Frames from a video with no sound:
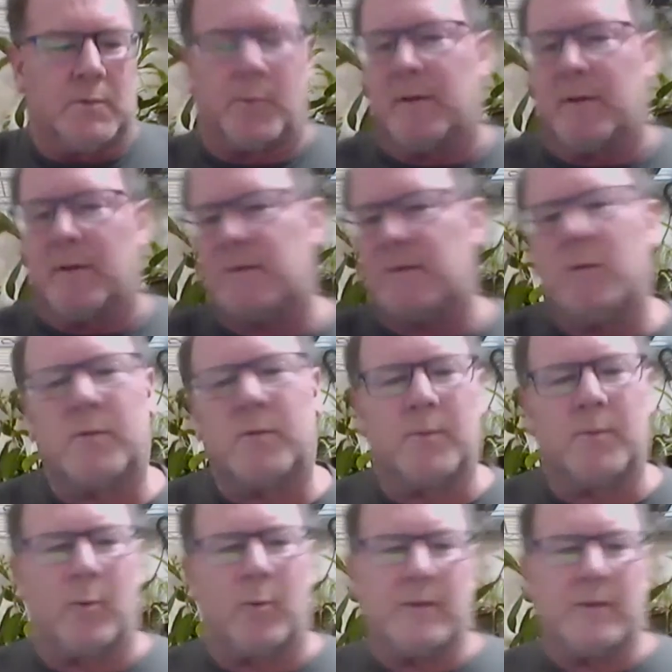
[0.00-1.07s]

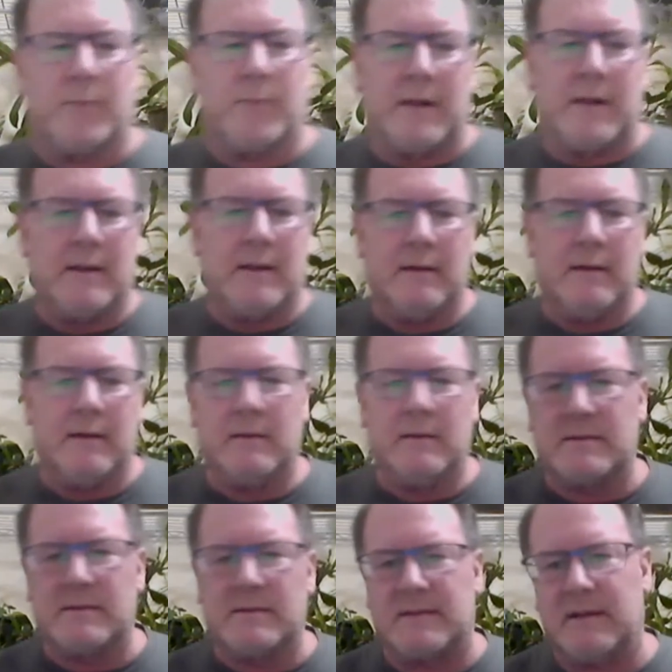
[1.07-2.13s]
2.3
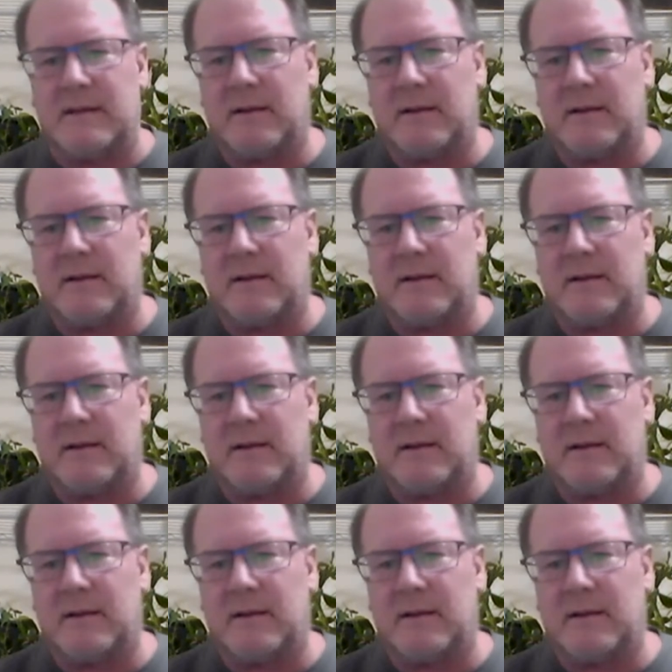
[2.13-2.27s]
C,